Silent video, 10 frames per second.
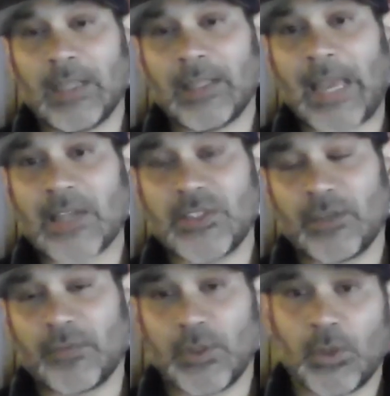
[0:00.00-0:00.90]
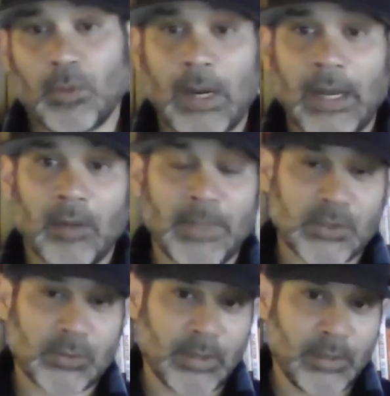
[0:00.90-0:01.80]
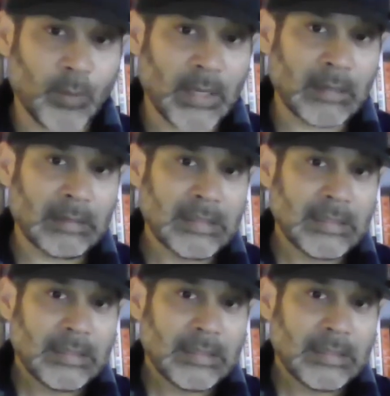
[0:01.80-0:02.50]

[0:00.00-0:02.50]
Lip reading: last year for a little while, pitched really well,